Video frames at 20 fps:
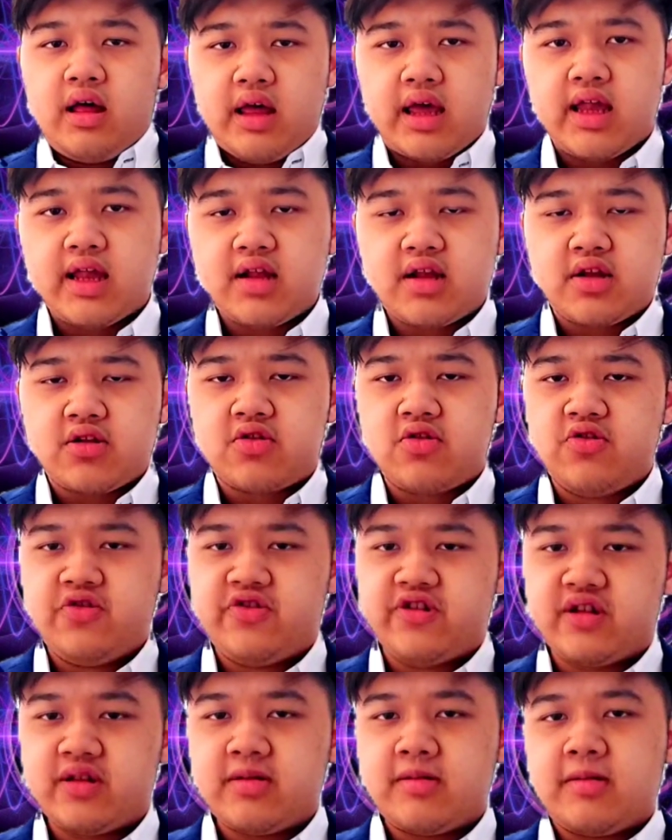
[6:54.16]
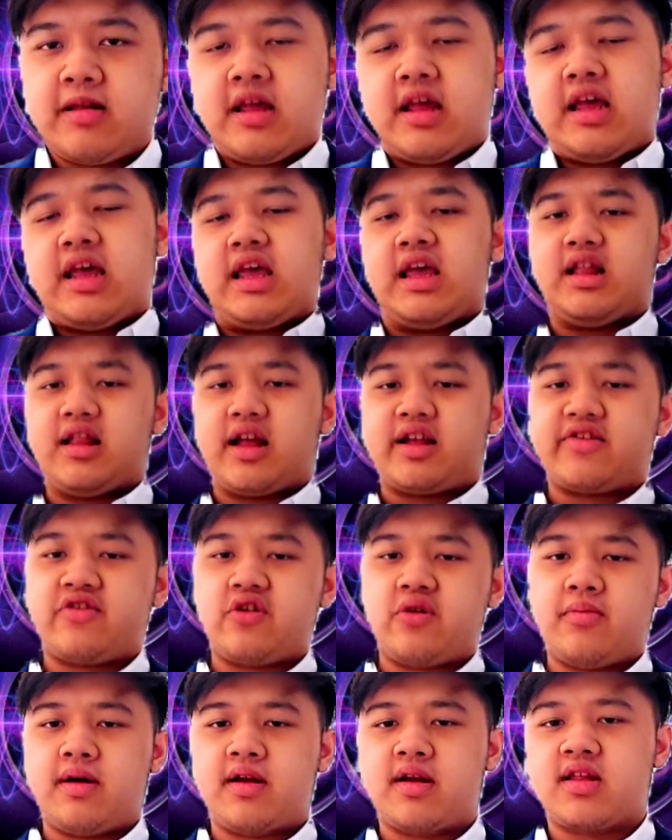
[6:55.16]
In conclusion,
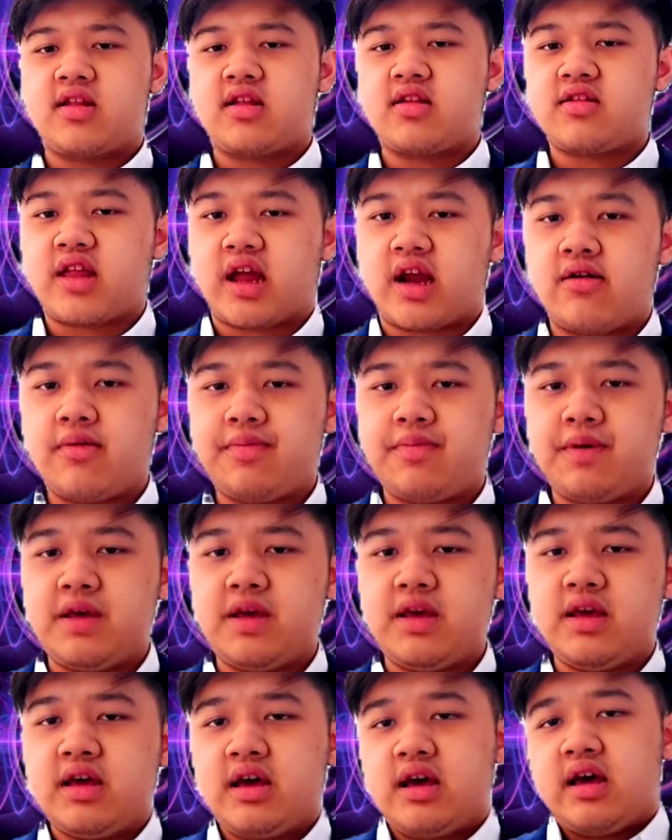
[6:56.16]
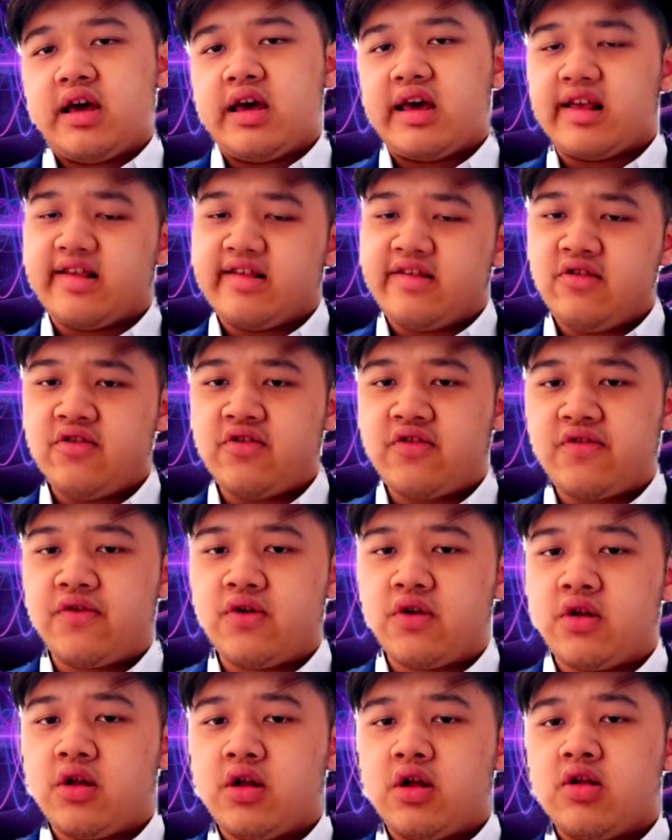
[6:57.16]
electromagnetic therapy is
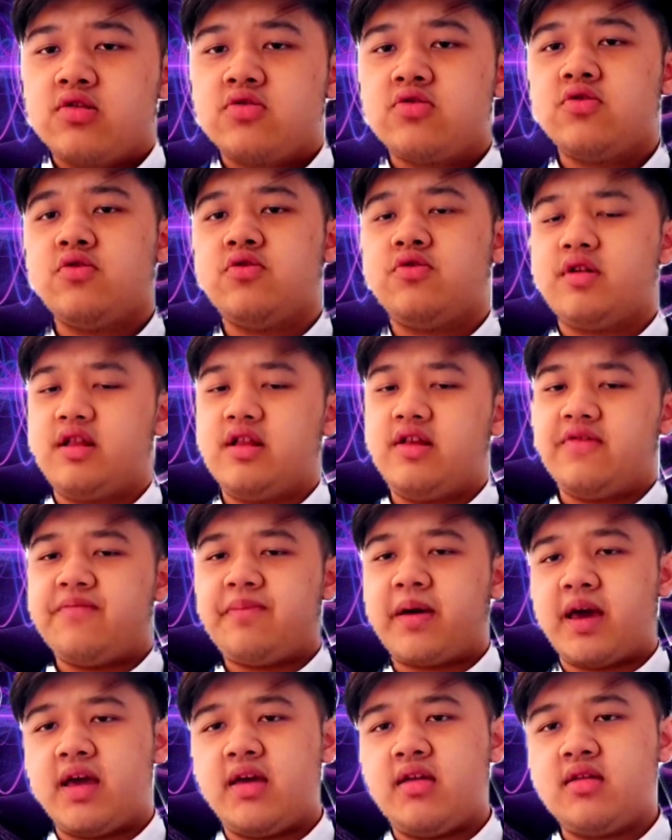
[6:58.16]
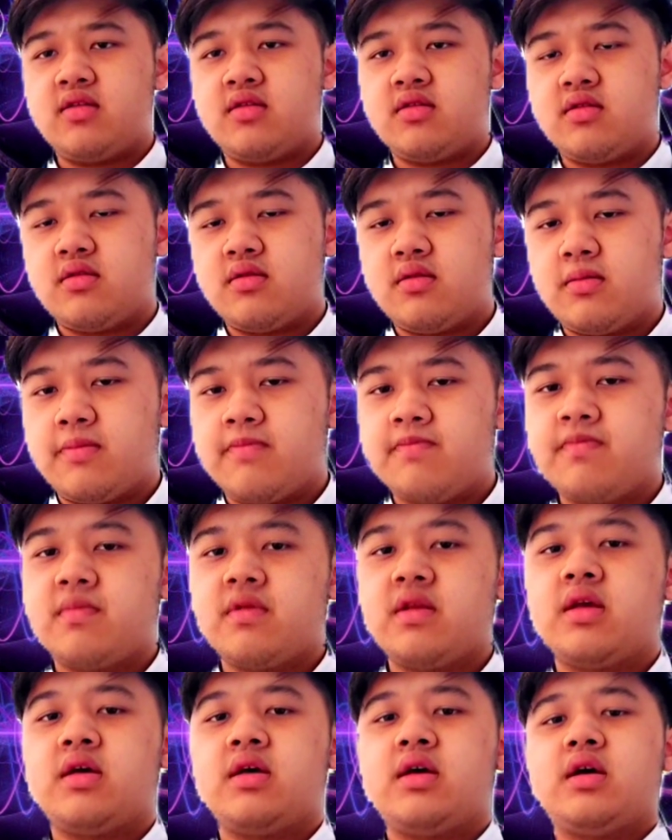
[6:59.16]
useful to relieve pain,
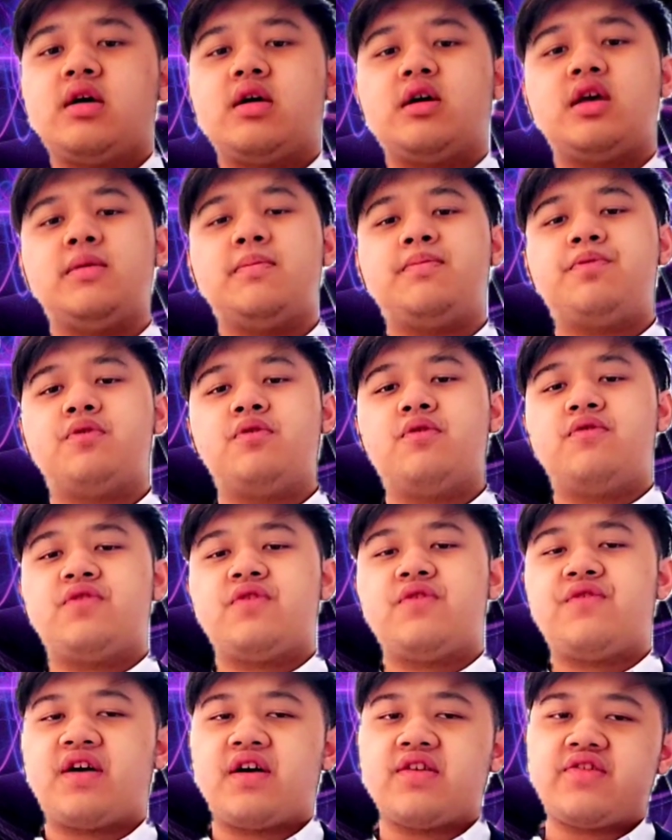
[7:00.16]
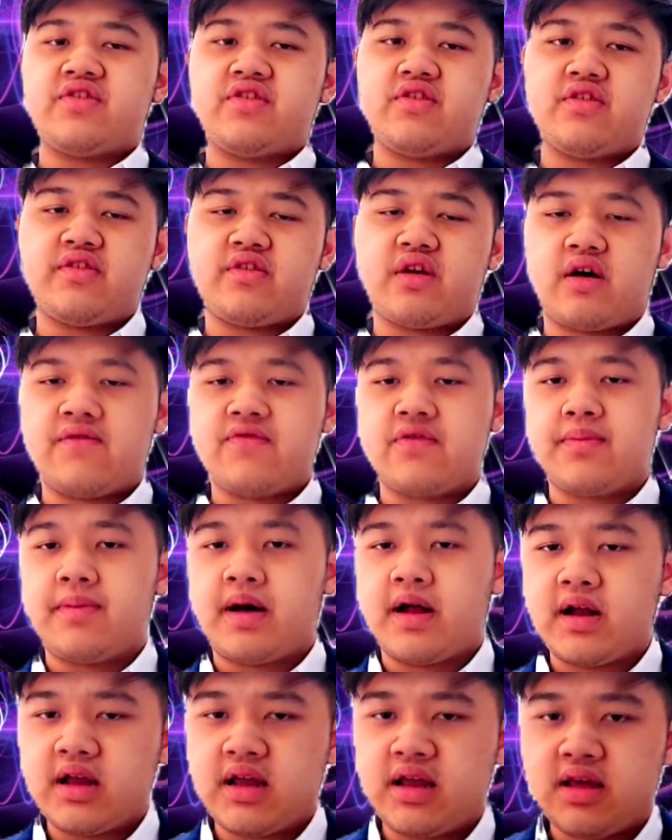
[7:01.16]
improve the functions of the
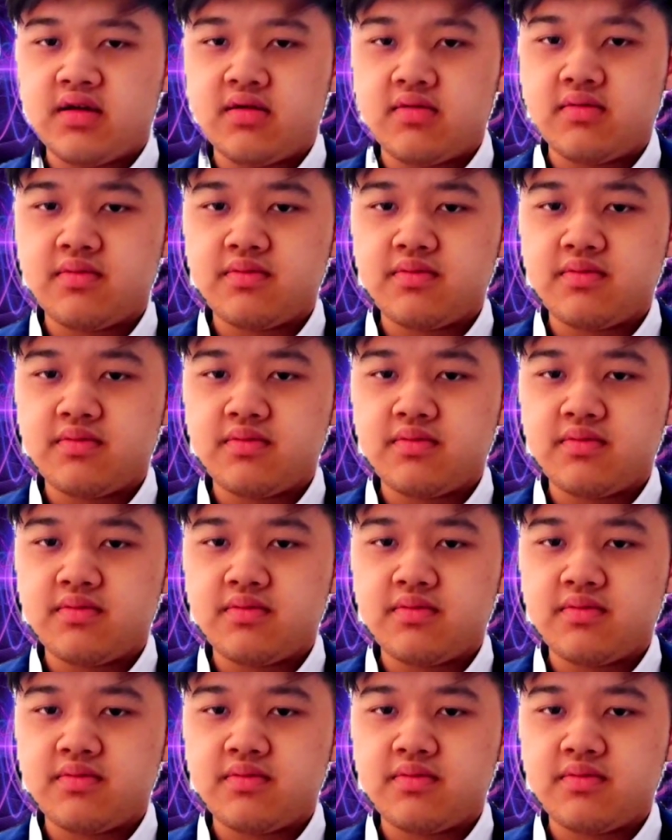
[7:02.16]
body,